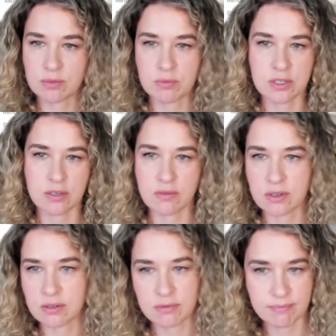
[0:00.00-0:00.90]
a
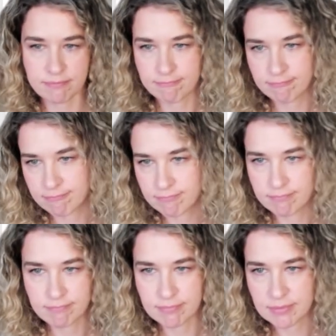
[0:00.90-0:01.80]
specific
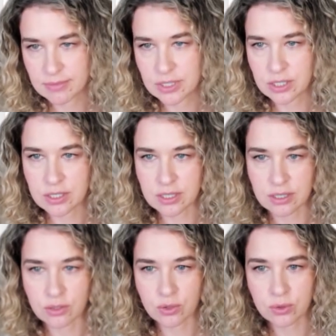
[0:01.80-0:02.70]

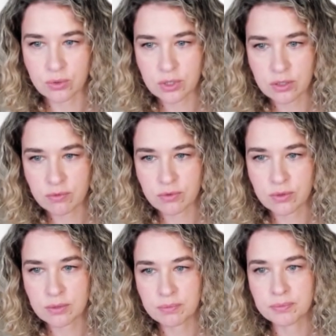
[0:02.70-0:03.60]
design you're looking
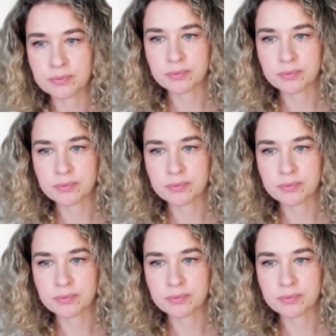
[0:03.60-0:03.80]
for.